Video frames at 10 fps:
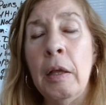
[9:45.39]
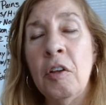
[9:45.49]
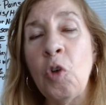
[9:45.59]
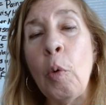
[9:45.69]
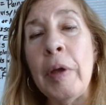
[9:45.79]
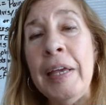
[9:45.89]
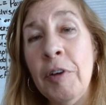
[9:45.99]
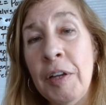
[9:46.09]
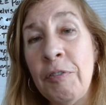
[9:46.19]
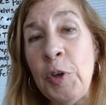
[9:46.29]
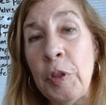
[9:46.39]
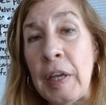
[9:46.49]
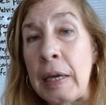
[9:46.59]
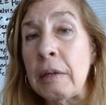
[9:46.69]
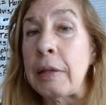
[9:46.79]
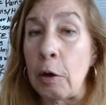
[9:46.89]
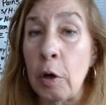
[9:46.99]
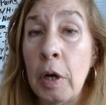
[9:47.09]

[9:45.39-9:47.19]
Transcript: So even if you think they're a